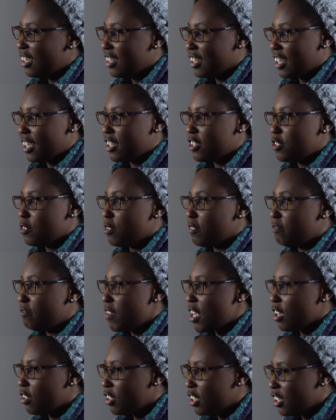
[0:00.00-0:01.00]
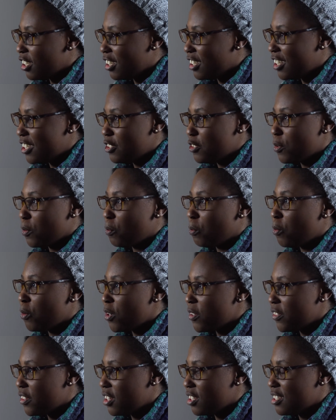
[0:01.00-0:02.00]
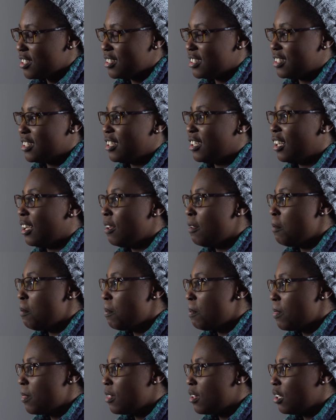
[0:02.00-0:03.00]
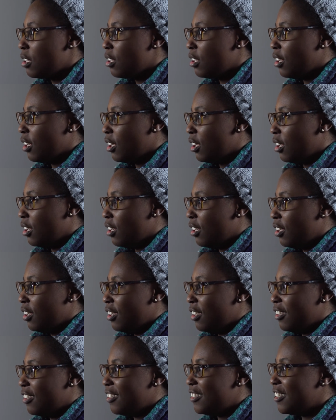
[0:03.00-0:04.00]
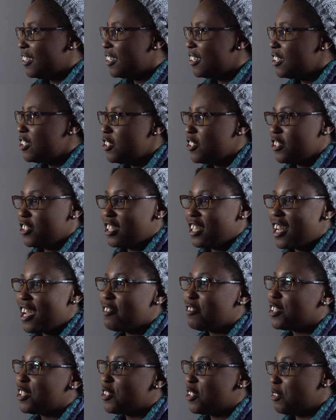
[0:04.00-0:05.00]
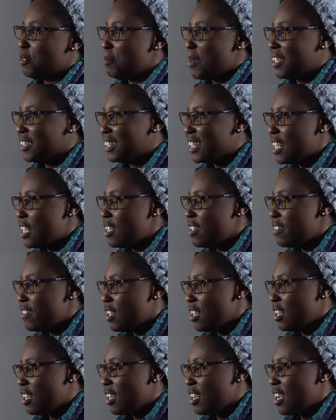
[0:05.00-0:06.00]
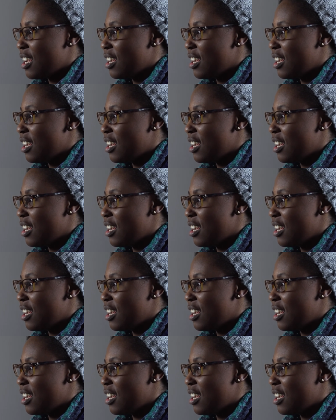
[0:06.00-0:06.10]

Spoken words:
like you're a failure and you're worthless and you're never going to amount to anything.